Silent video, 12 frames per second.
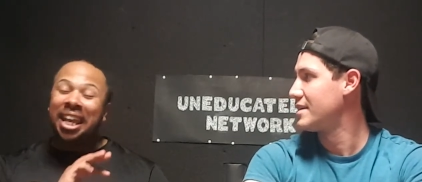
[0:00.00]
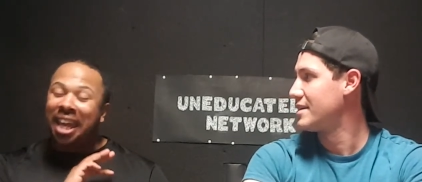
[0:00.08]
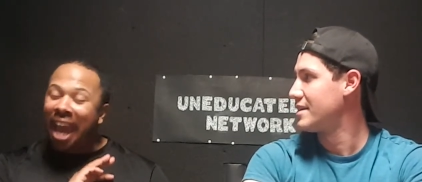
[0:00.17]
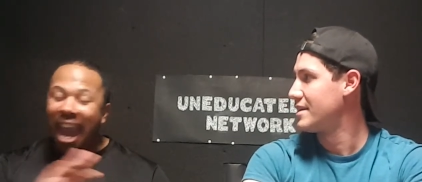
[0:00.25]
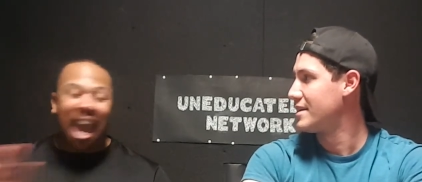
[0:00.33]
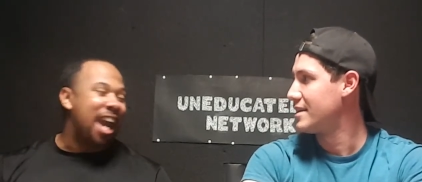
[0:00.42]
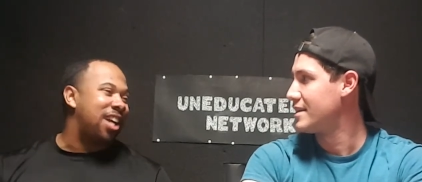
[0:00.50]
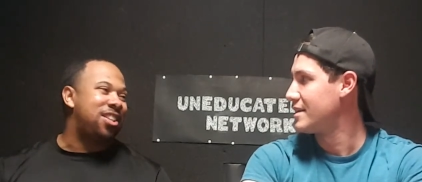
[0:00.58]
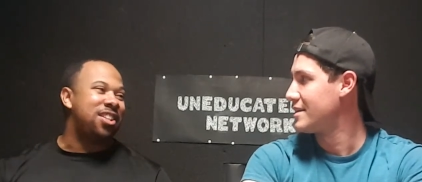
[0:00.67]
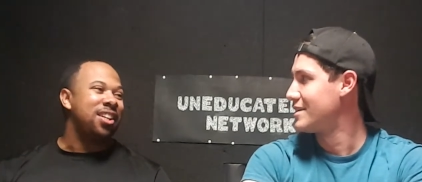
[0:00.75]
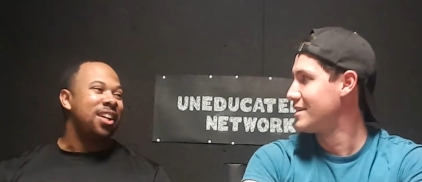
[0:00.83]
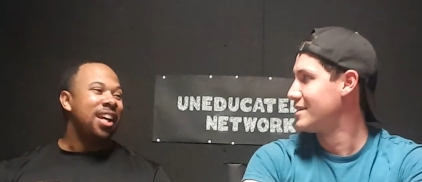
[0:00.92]

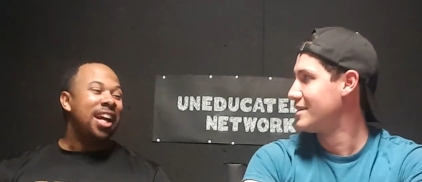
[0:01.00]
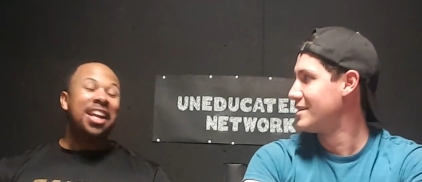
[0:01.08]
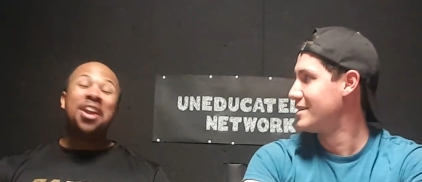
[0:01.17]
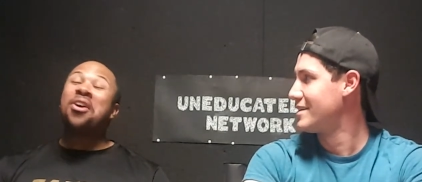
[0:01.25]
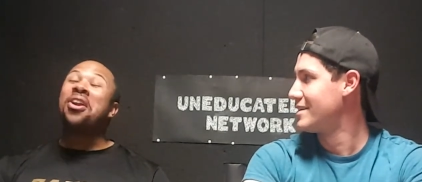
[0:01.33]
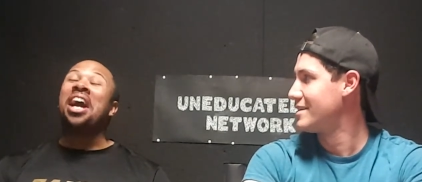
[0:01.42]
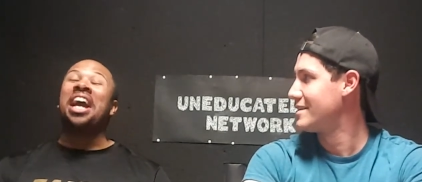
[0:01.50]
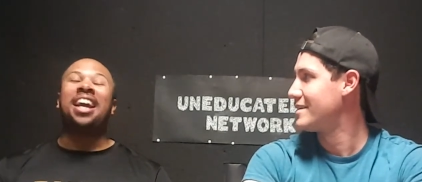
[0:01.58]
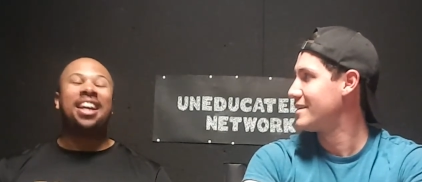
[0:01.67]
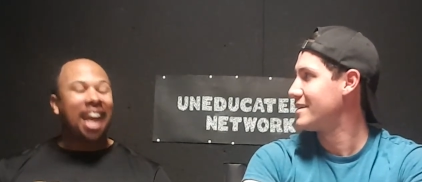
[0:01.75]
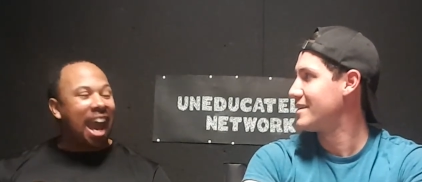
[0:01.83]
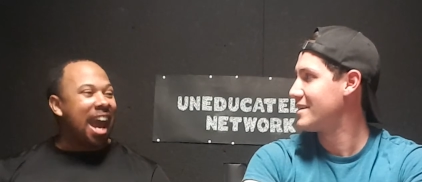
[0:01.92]
Speaker 1: gash. They're gonna
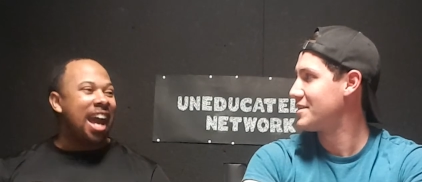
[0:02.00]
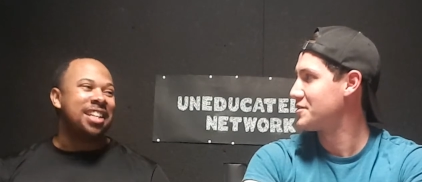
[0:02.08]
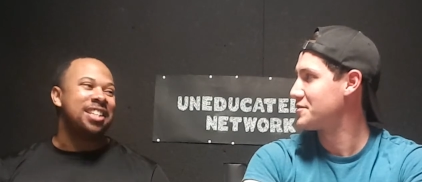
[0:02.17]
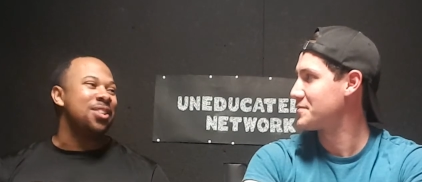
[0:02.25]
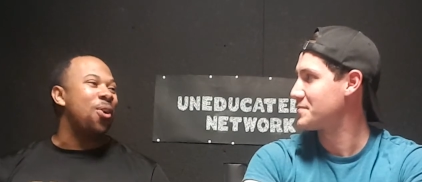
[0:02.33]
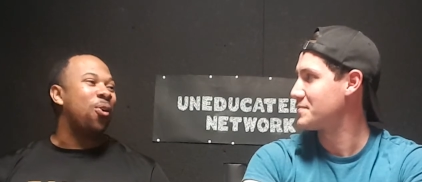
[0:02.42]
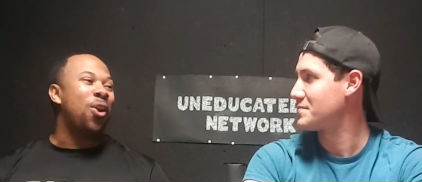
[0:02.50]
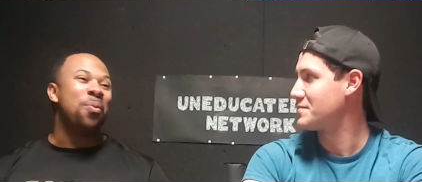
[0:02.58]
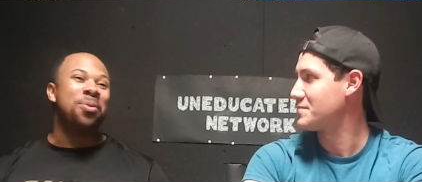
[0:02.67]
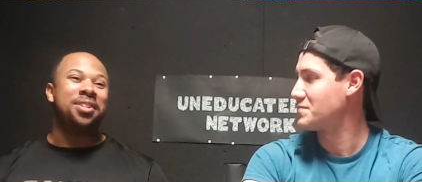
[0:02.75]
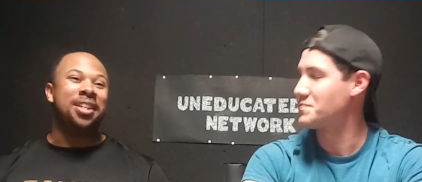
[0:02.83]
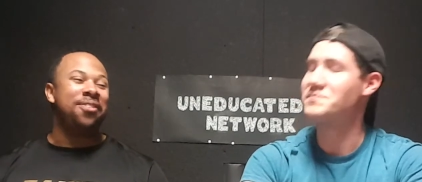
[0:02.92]
gash
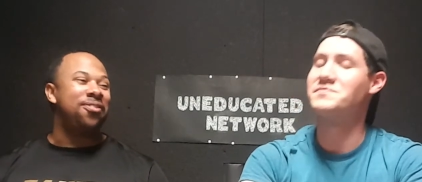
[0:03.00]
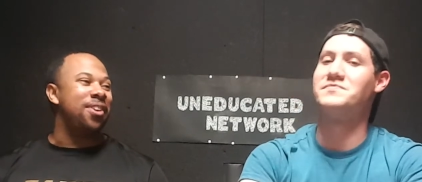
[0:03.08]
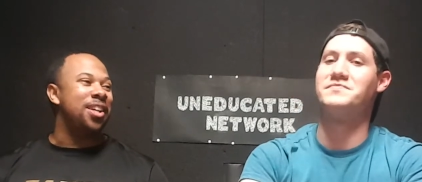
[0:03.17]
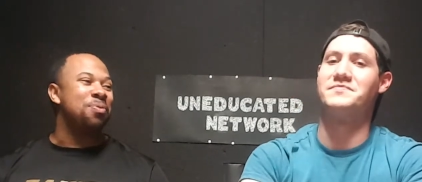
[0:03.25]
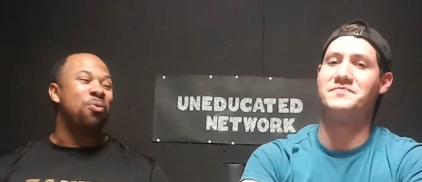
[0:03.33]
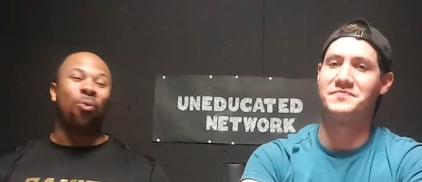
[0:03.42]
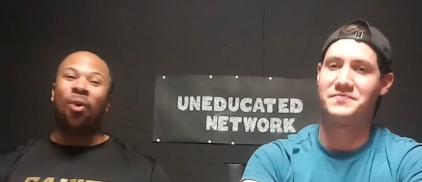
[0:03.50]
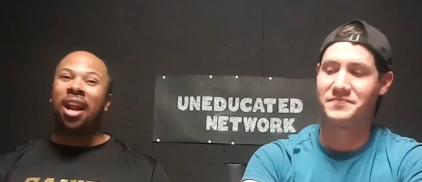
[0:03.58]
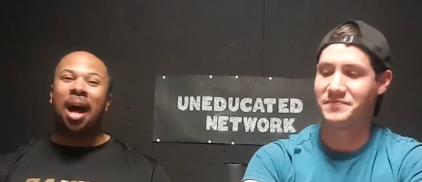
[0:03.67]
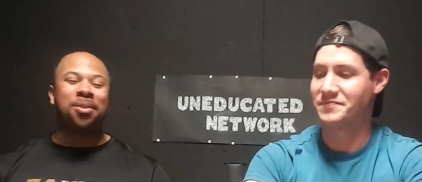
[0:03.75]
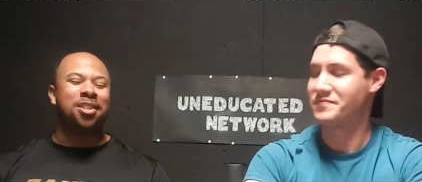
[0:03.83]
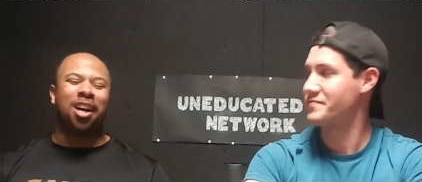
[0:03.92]
Oklahoma's defense. Mm-hmm.
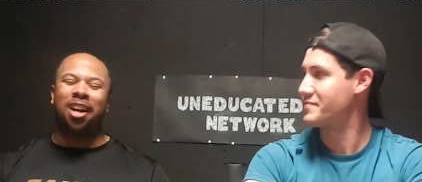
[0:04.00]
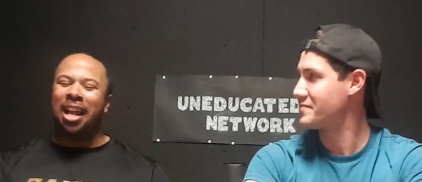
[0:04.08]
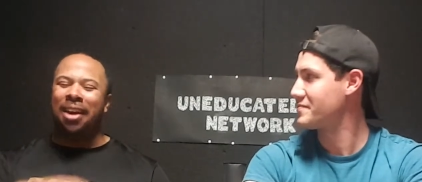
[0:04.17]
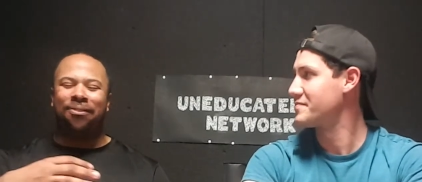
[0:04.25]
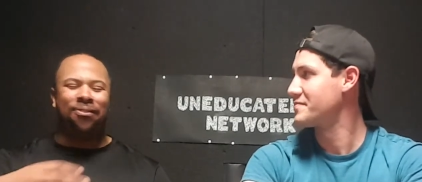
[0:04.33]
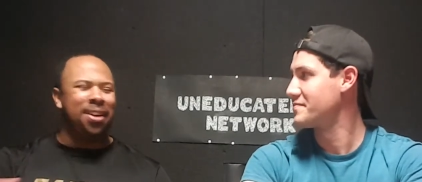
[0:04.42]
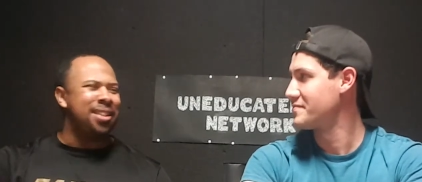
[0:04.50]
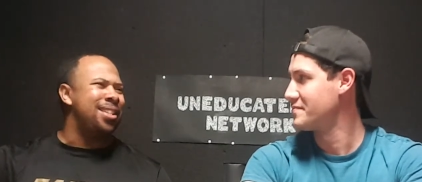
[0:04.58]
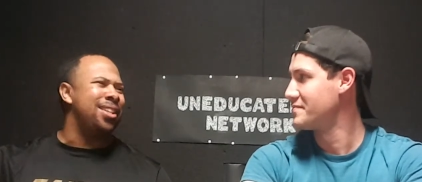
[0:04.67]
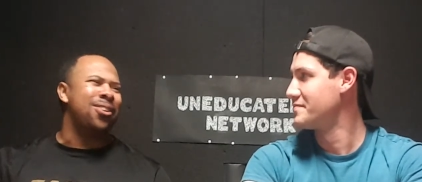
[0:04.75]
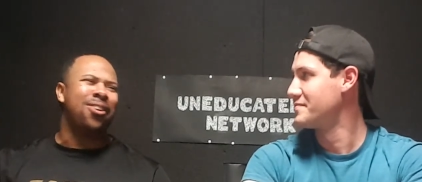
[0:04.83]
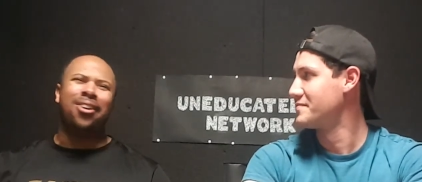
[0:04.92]
Running, I'm talking like
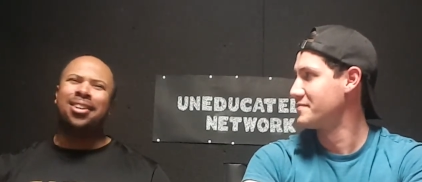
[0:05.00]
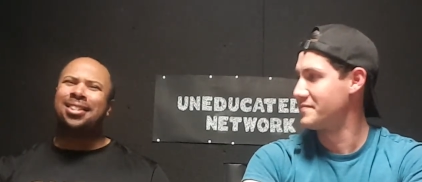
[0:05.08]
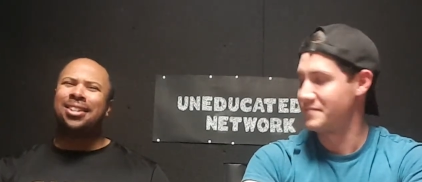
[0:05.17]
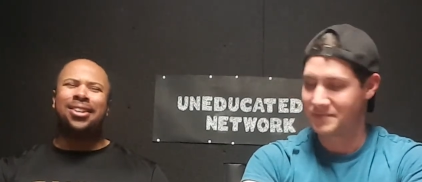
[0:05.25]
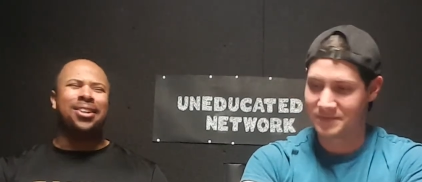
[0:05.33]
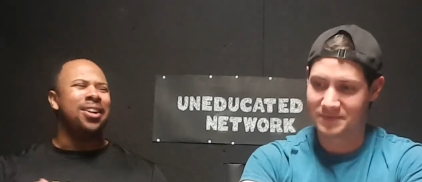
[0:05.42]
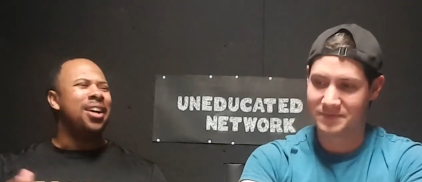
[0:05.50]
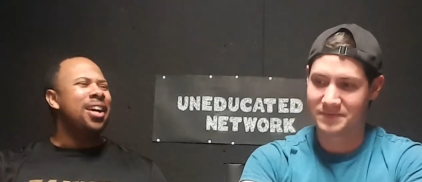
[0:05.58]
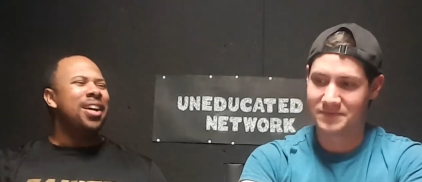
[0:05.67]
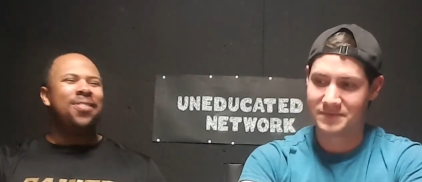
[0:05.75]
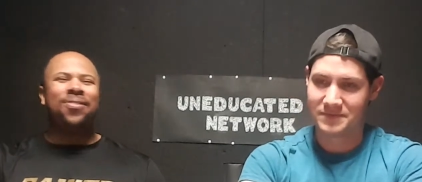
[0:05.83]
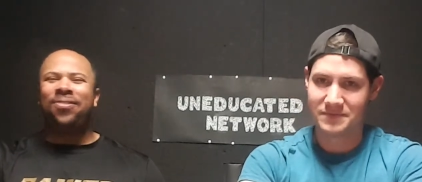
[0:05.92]
15 yards here,
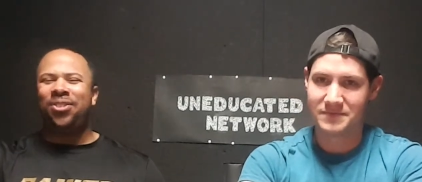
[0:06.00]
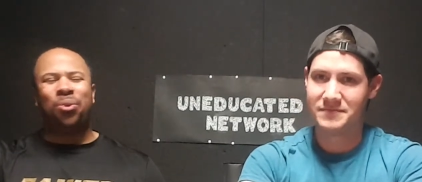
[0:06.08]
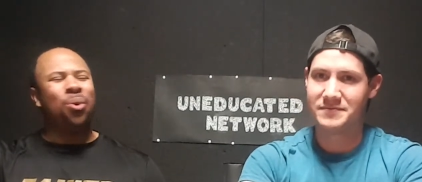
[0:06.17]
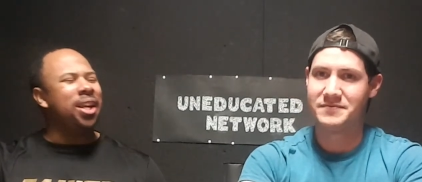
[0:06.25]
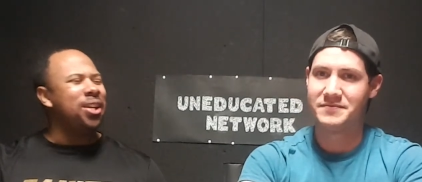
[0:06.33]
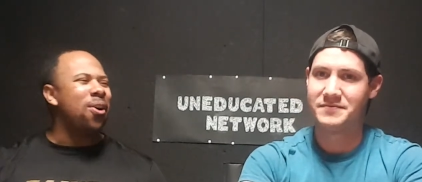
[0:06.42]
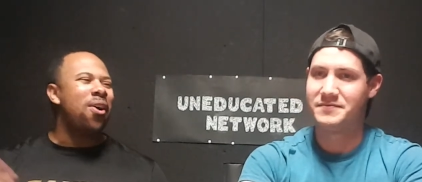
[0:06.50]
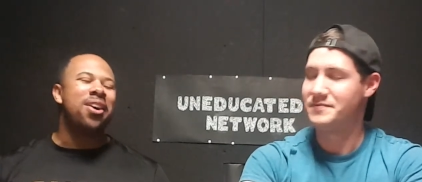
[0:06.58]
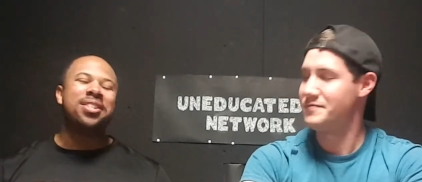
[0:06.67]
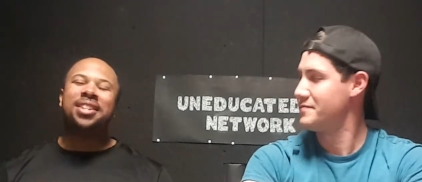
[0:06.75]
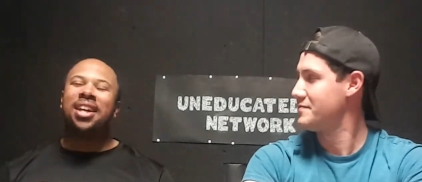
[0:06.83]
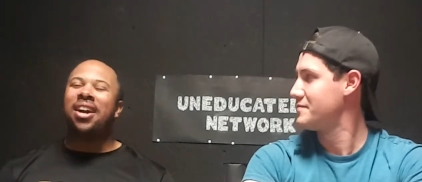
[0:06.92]
20
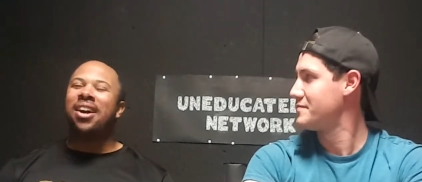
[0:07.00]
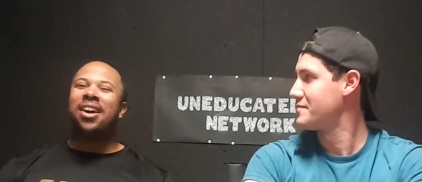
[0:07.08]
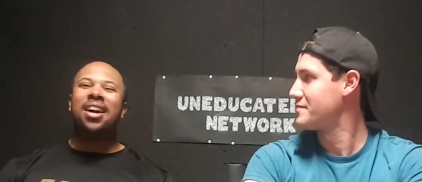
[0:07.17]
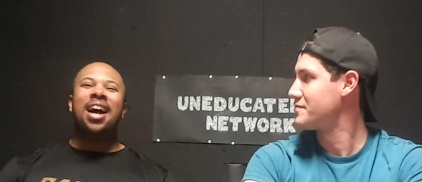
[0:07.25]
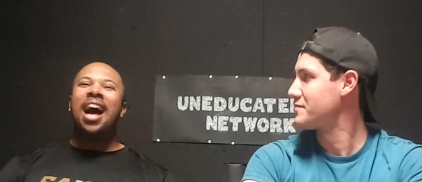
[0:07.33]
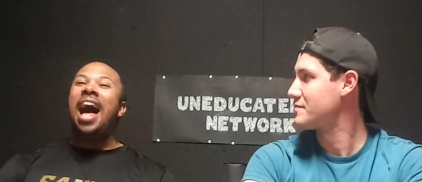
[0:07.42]
yards there.